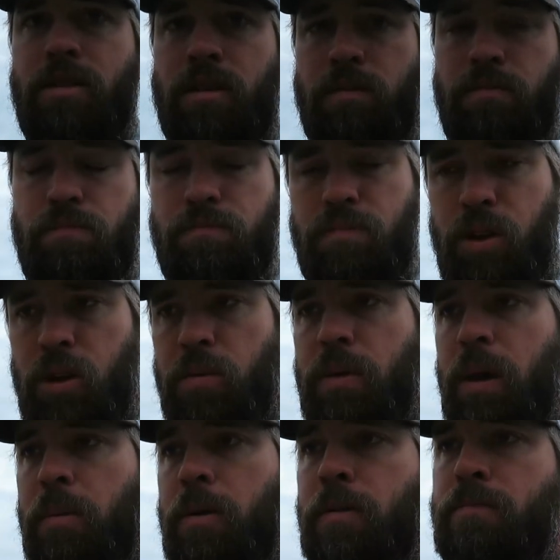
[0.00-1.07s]
to, you know,
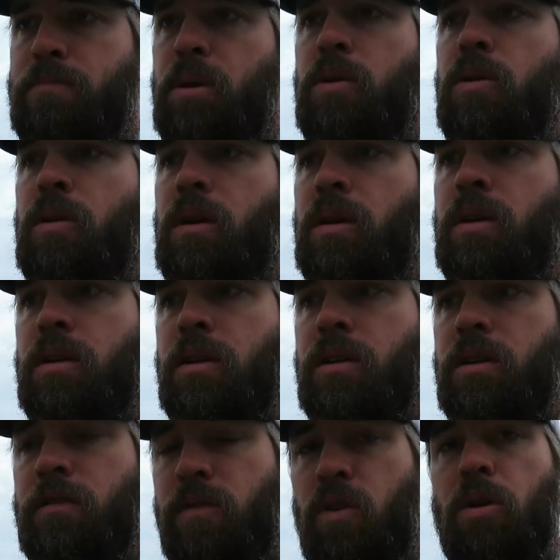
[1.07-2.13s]
be able to pour
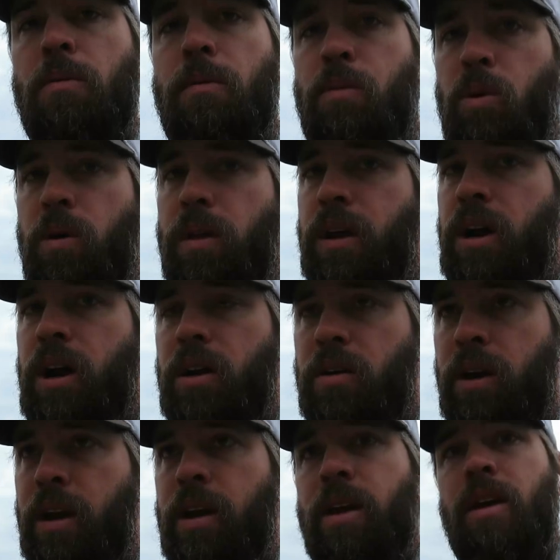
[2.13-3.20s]
form and pour the
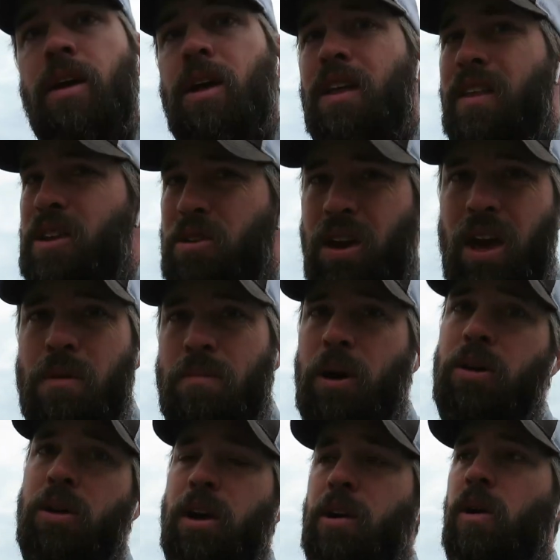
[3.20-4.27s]
concrete, then you can't
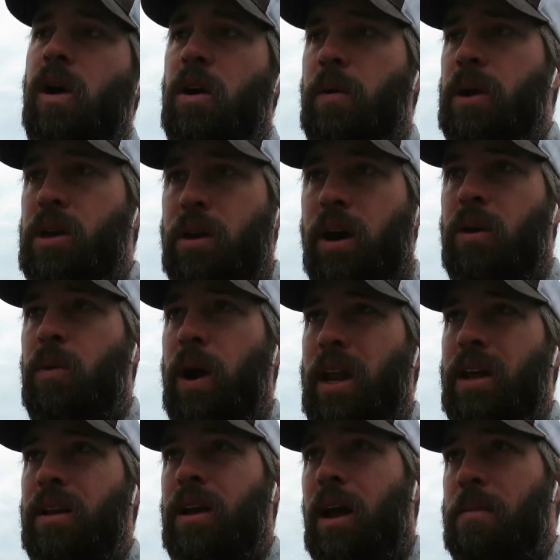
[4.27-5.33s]
build on it right away. You got to
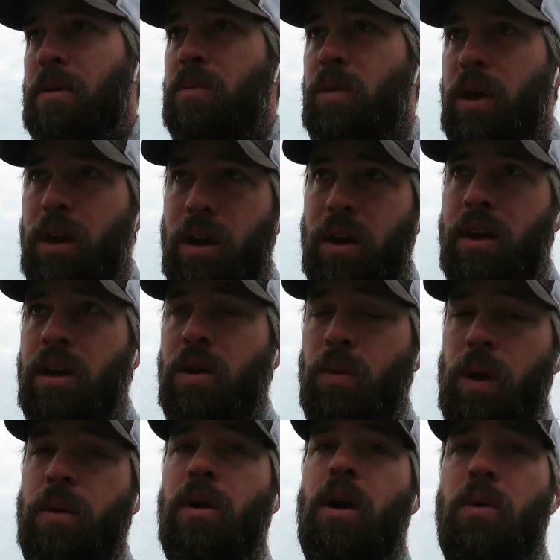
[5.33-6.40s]
wait it. I mean, we
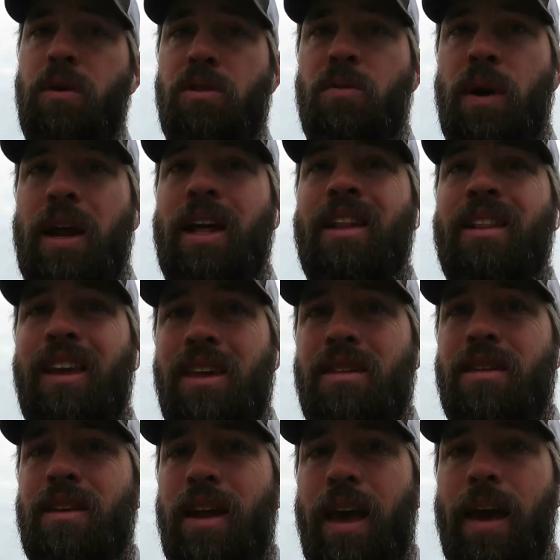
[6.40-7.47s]
we would always wait at
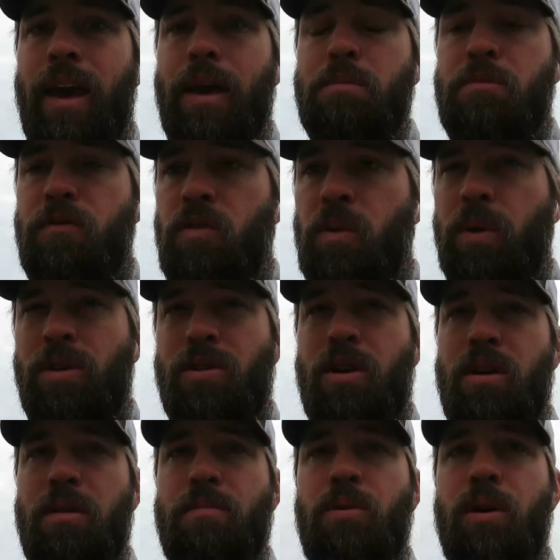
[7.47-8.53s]
least a day before we
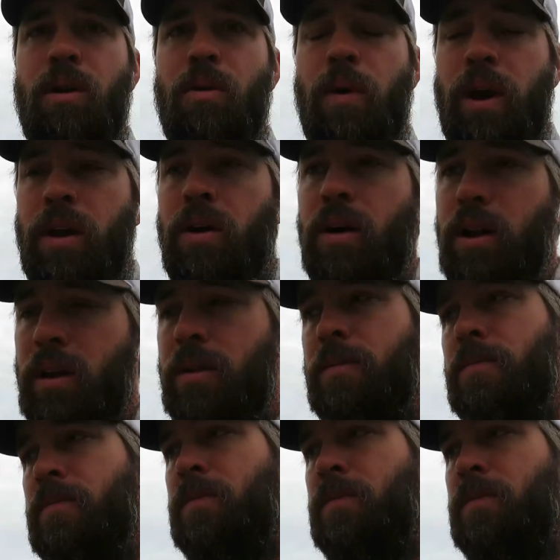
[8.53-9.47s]
started putting weight on it,